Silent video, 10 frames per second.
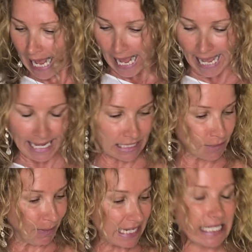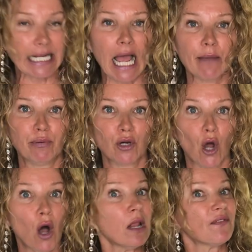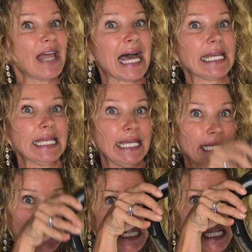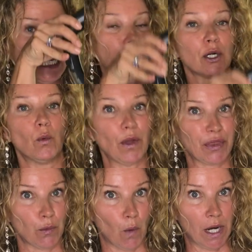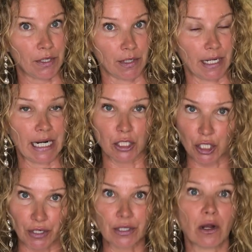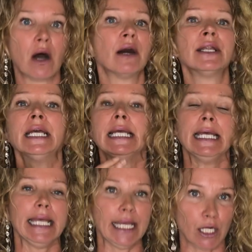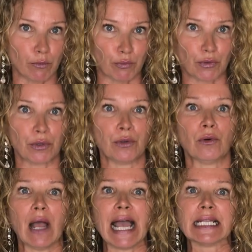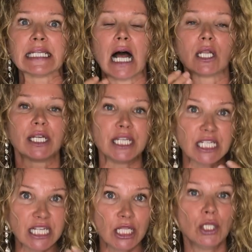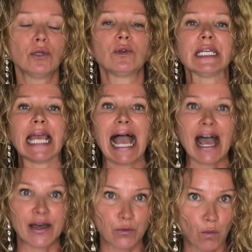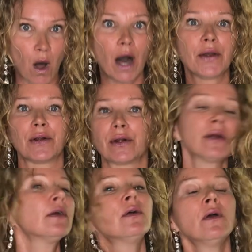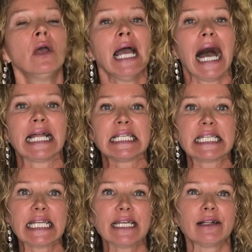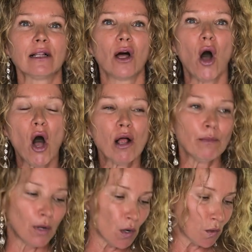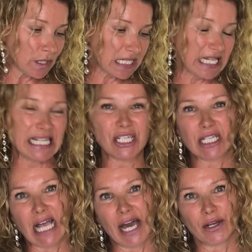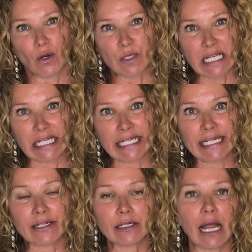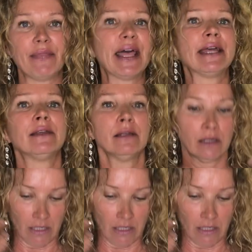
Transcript: And basically I put all of that into here with the water, and I'll turn it on, it'll brew, and I'll continually add water until almost it just kind of goes clear, and then